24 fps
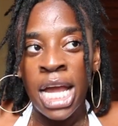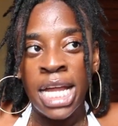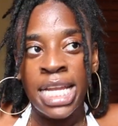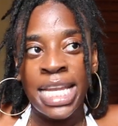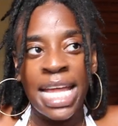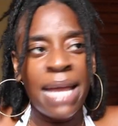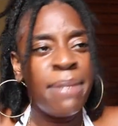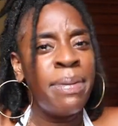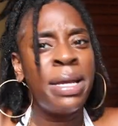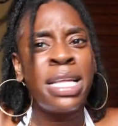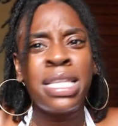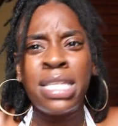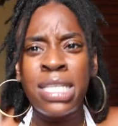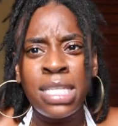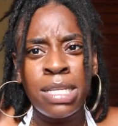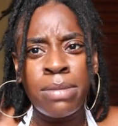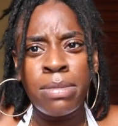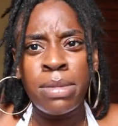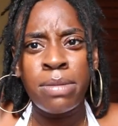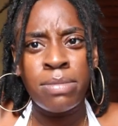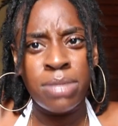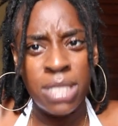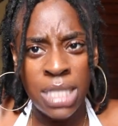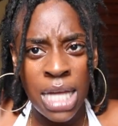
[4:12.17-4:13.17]
They be cleaning
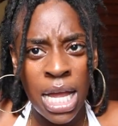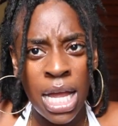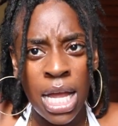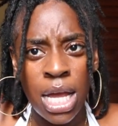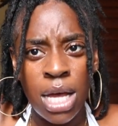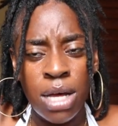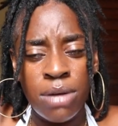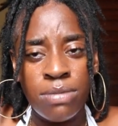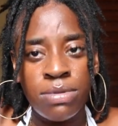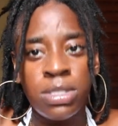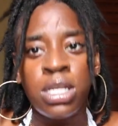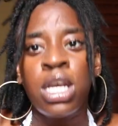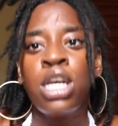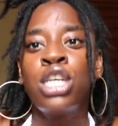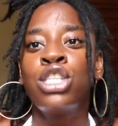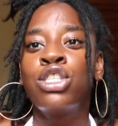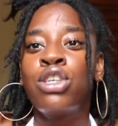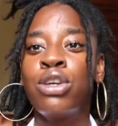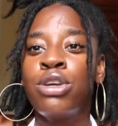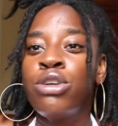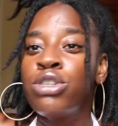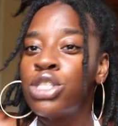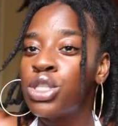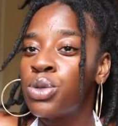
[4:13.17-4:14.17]
them themselves.
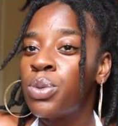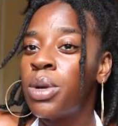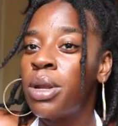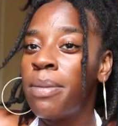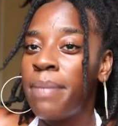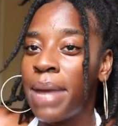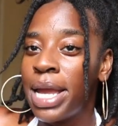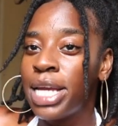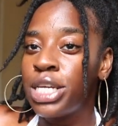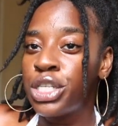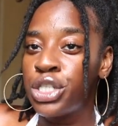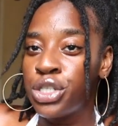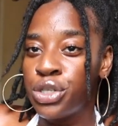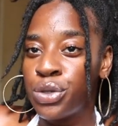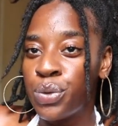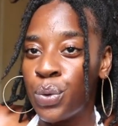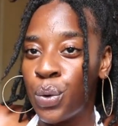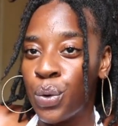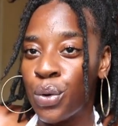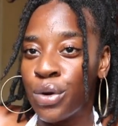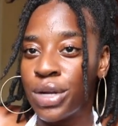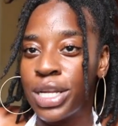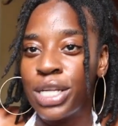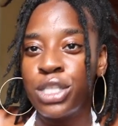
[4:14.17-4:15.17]
So you just want to make
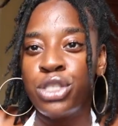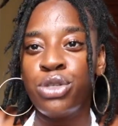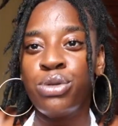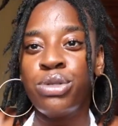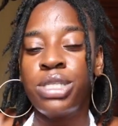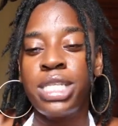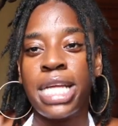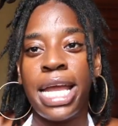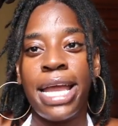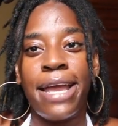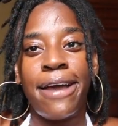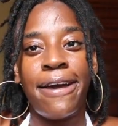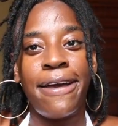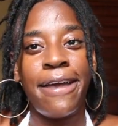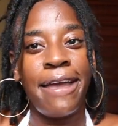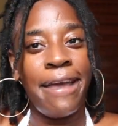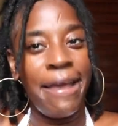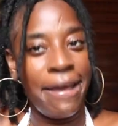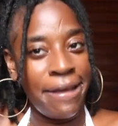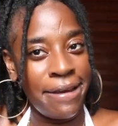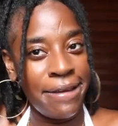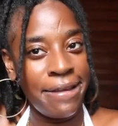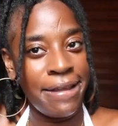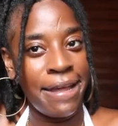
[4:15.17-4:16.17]
sure that you stay
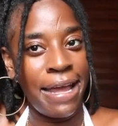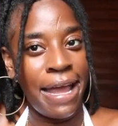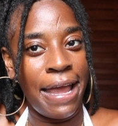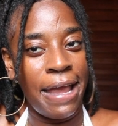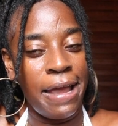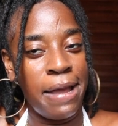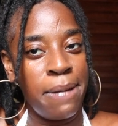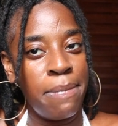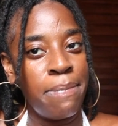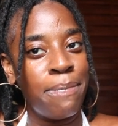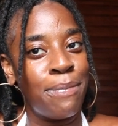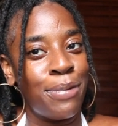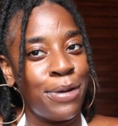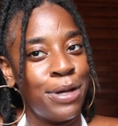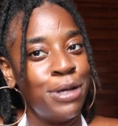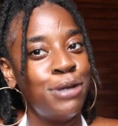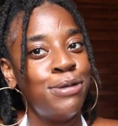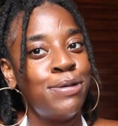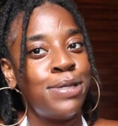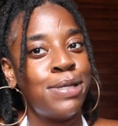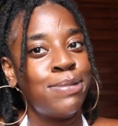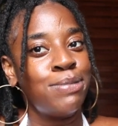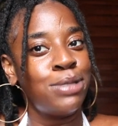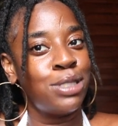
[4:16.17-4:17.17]
ahead of the game. Bring
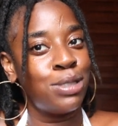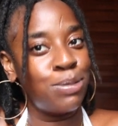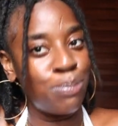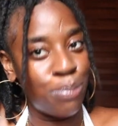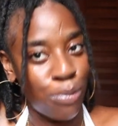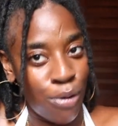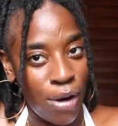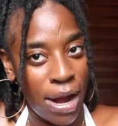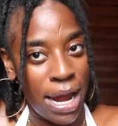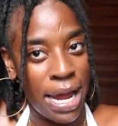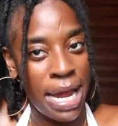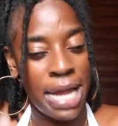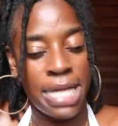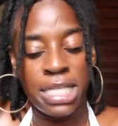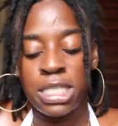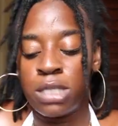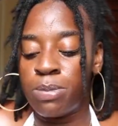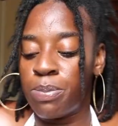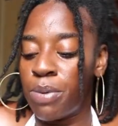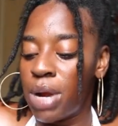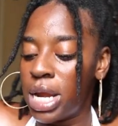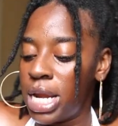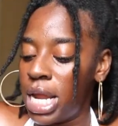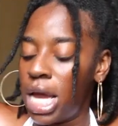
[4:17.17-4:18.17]
you some spray and
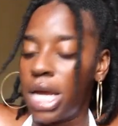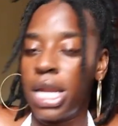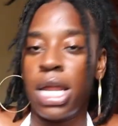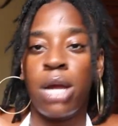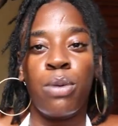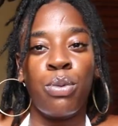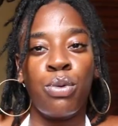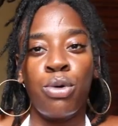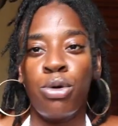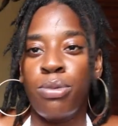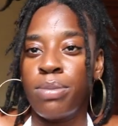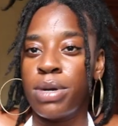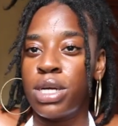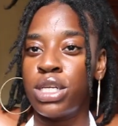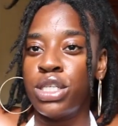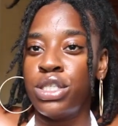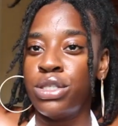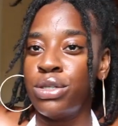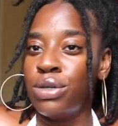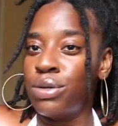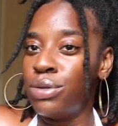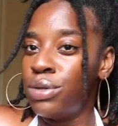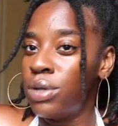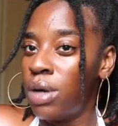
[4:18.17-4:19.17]
spray down that room, because
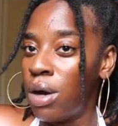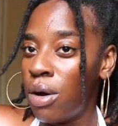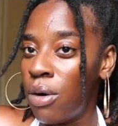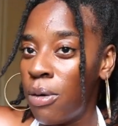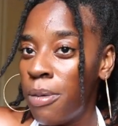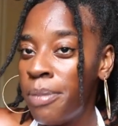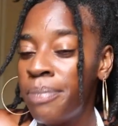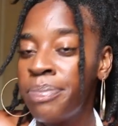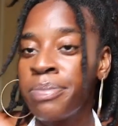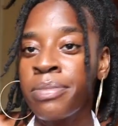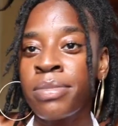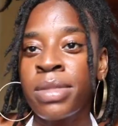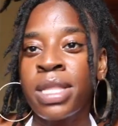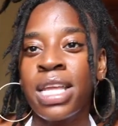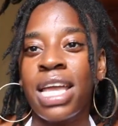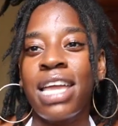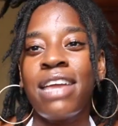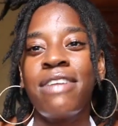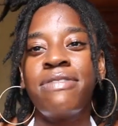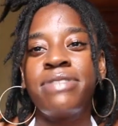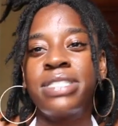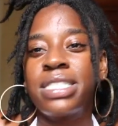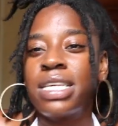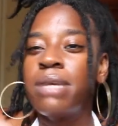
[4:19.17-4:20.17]
you don't know
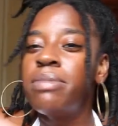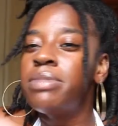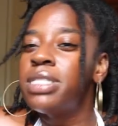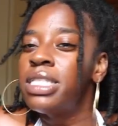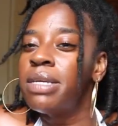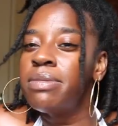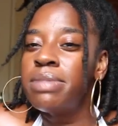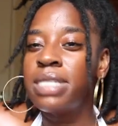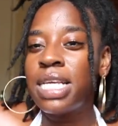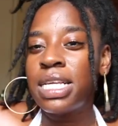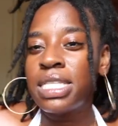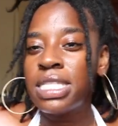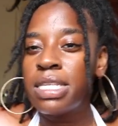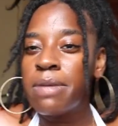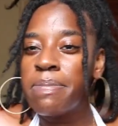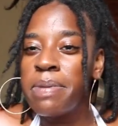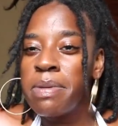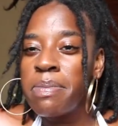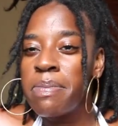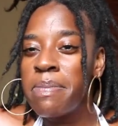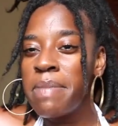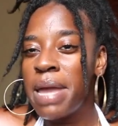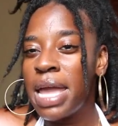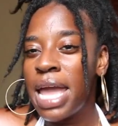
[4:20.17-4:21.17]
if sometimes some
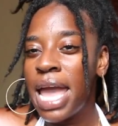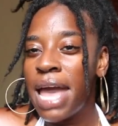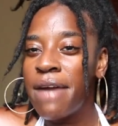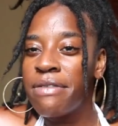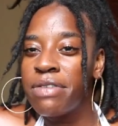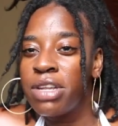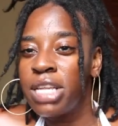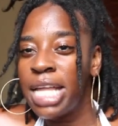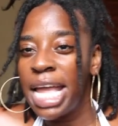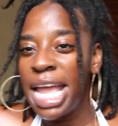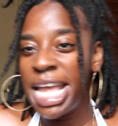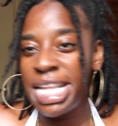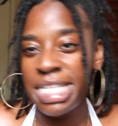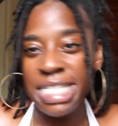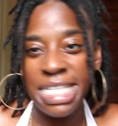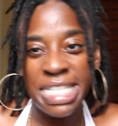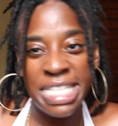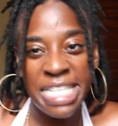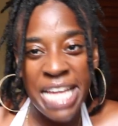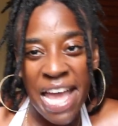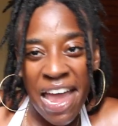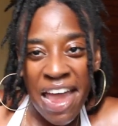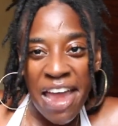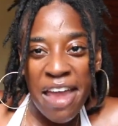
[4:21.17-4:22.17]
people may have a
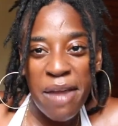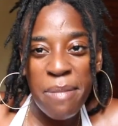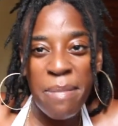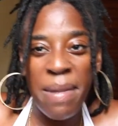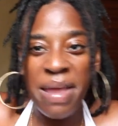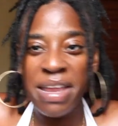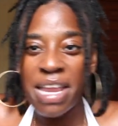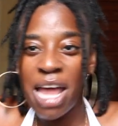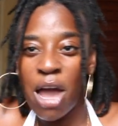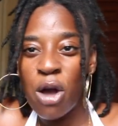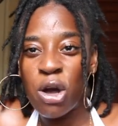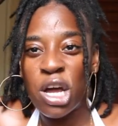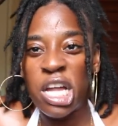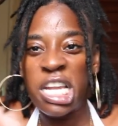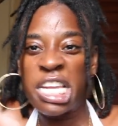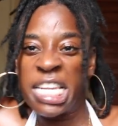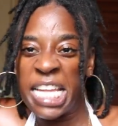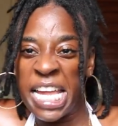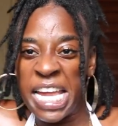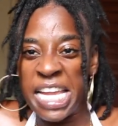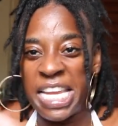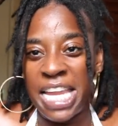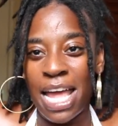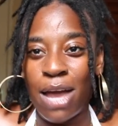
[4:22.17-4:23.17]
lazy day, may not
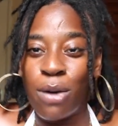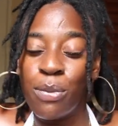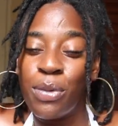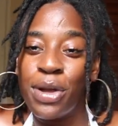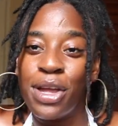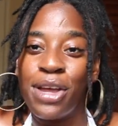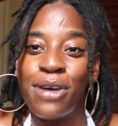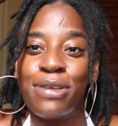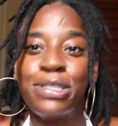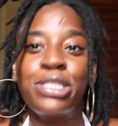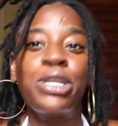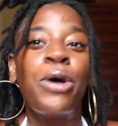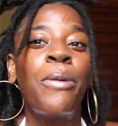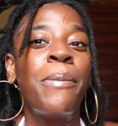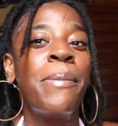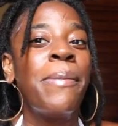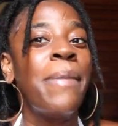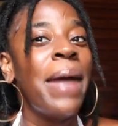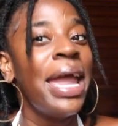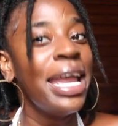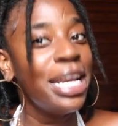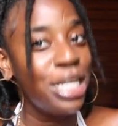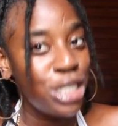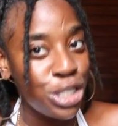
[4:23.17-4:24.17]
clean that well. So
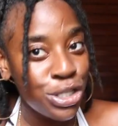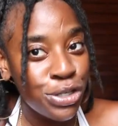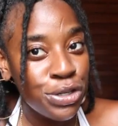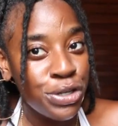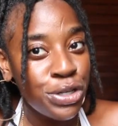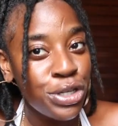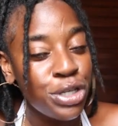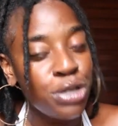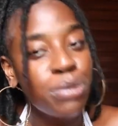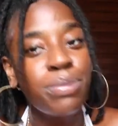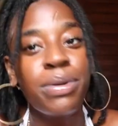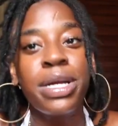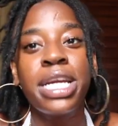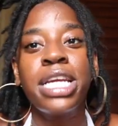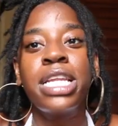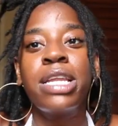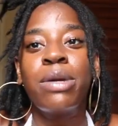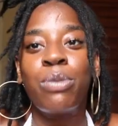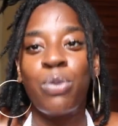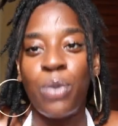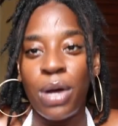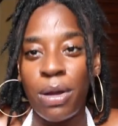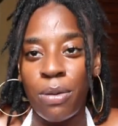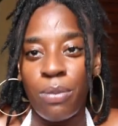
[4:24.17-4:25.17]
make sure you bring
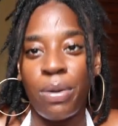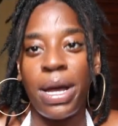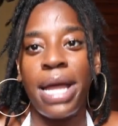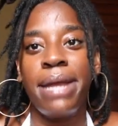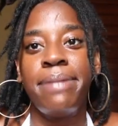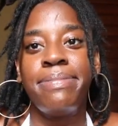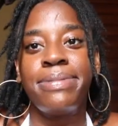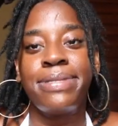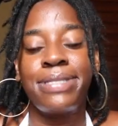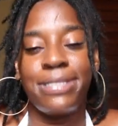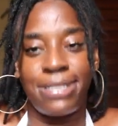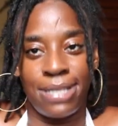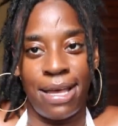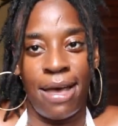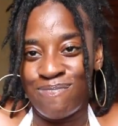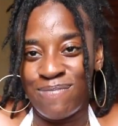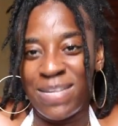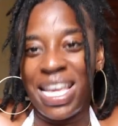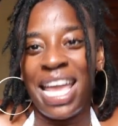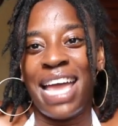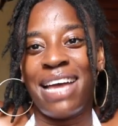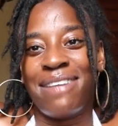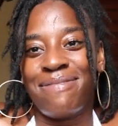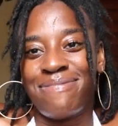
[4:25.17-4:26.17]
them wet wipes.
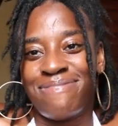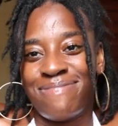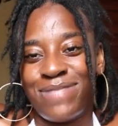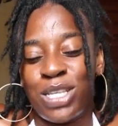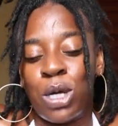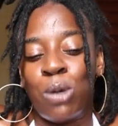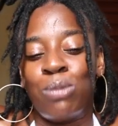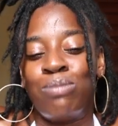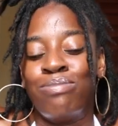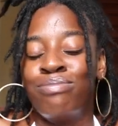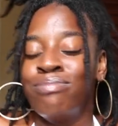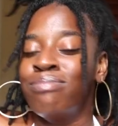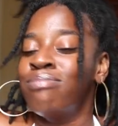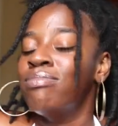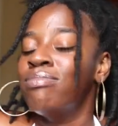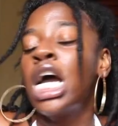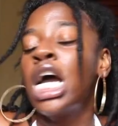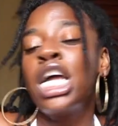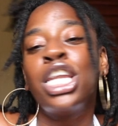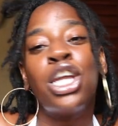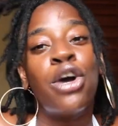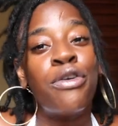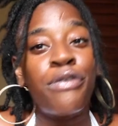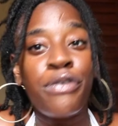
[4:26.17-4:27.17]
Yeah, so
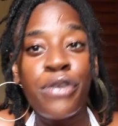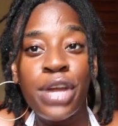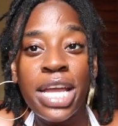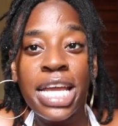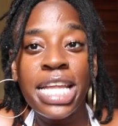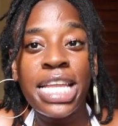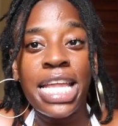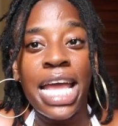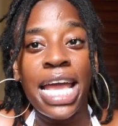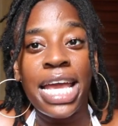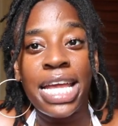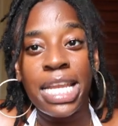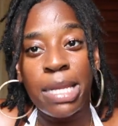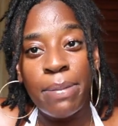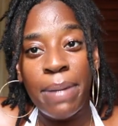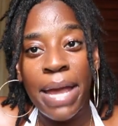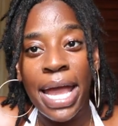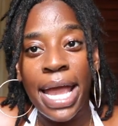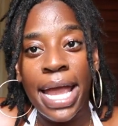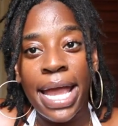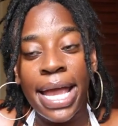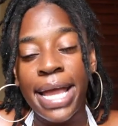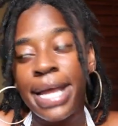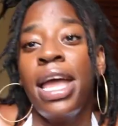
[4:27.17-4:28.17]
don't forget that in the
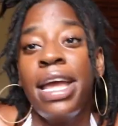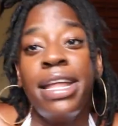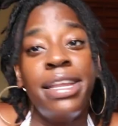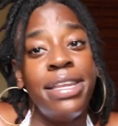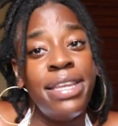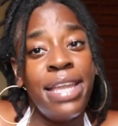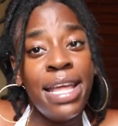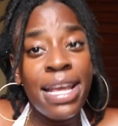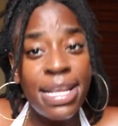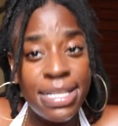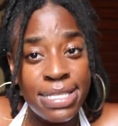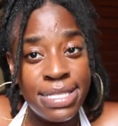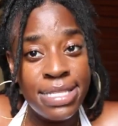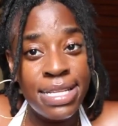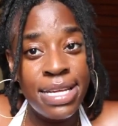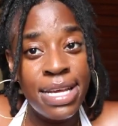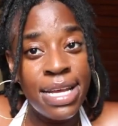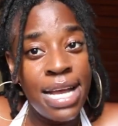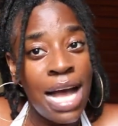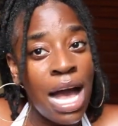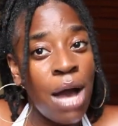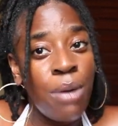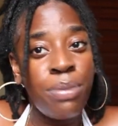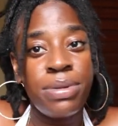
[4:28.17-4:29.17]
bag. Next
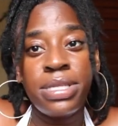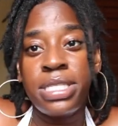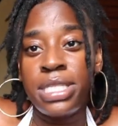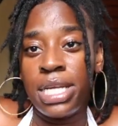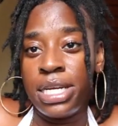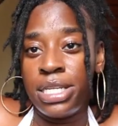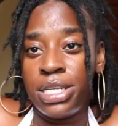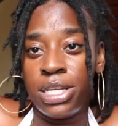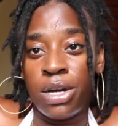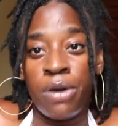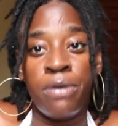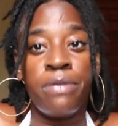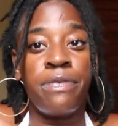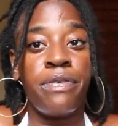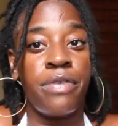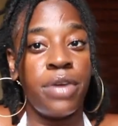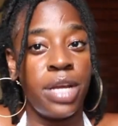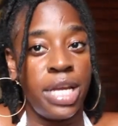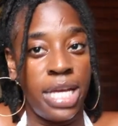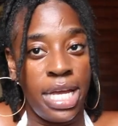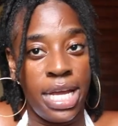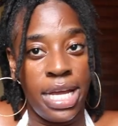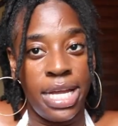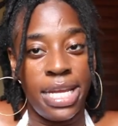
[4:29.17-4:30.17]
thing I would say don't
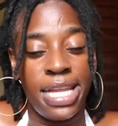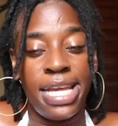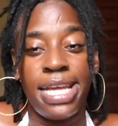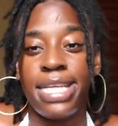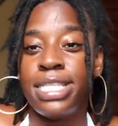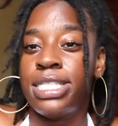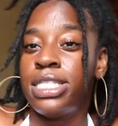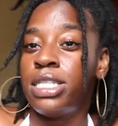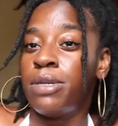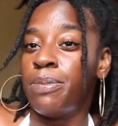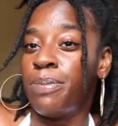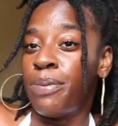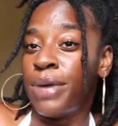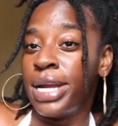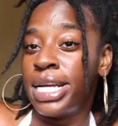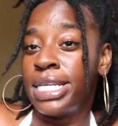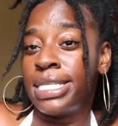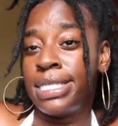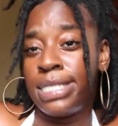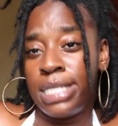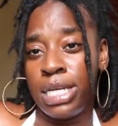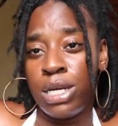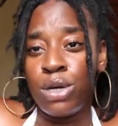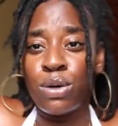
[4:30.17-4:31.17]
forget is to
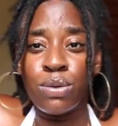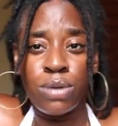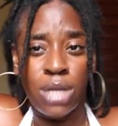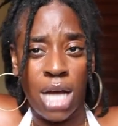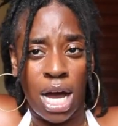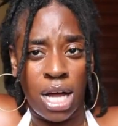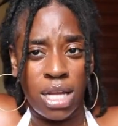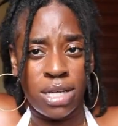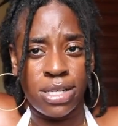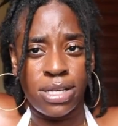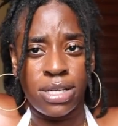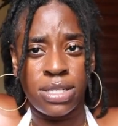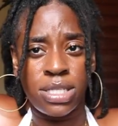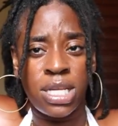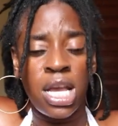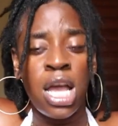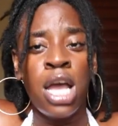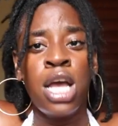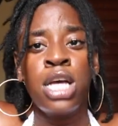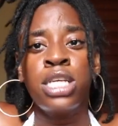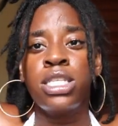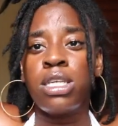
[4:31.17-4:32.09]
bring single dollars.